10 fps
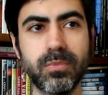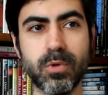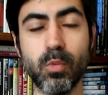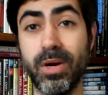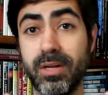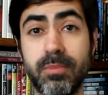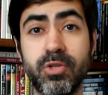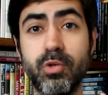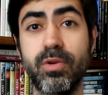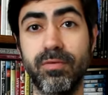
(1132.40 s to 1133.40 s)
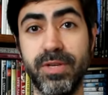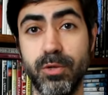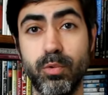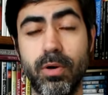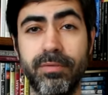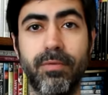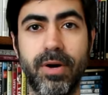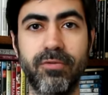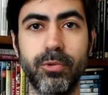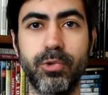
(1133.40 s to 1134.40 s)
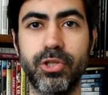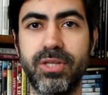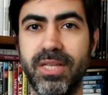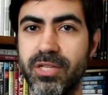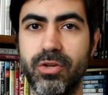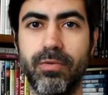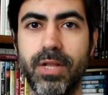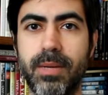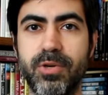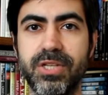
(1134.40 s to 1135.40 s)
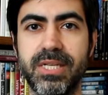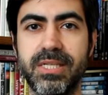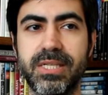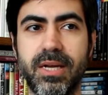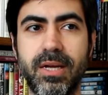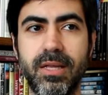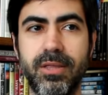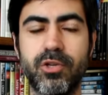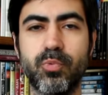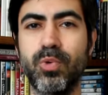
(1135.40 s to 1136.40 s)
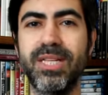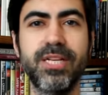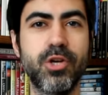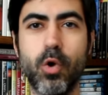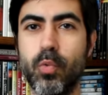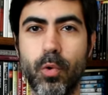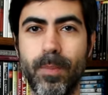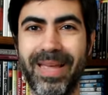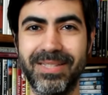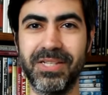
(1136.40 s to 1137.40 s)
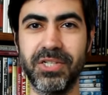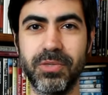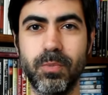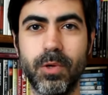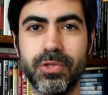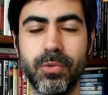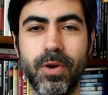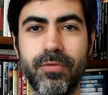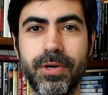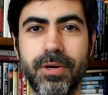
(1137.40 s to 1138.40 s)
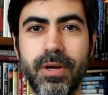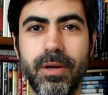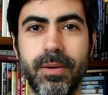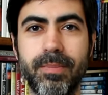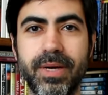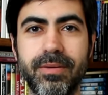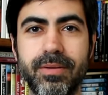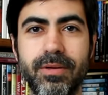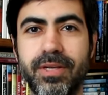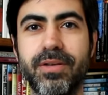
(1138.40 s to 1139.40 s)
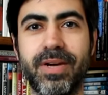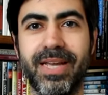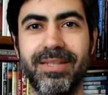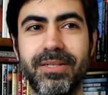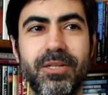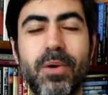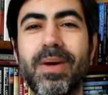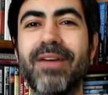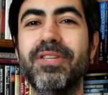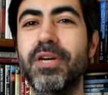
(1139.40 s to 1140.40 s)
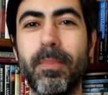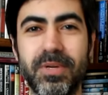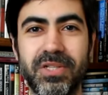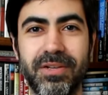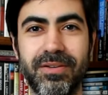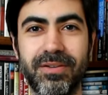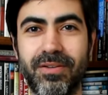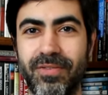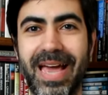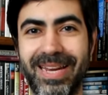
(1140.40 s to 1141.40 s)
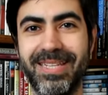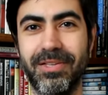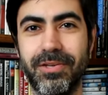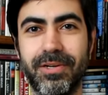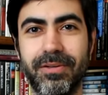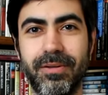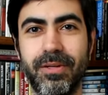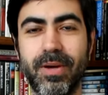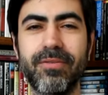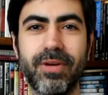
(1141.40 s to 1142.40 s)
when it comes to the view of the revolution that this novella presents, there's really no romanticism whatsoever. But on the other hand, you don't have the opposite of that either. You have,